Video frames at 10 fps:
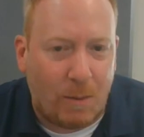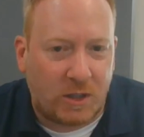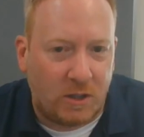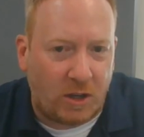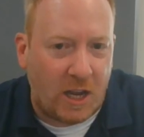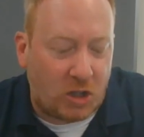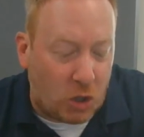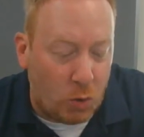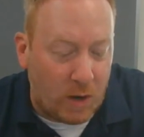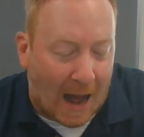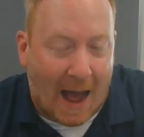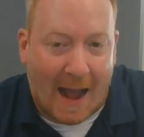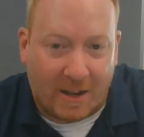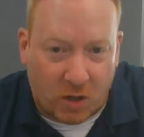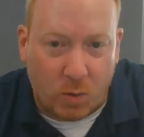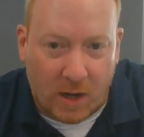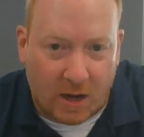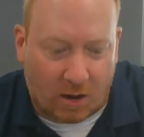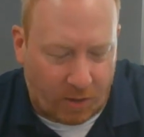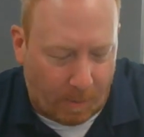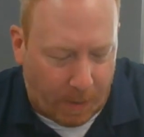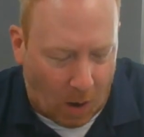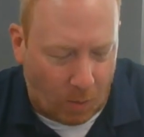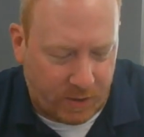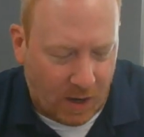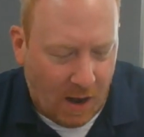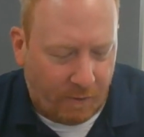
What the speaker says: was looking too nigh, too near the boat,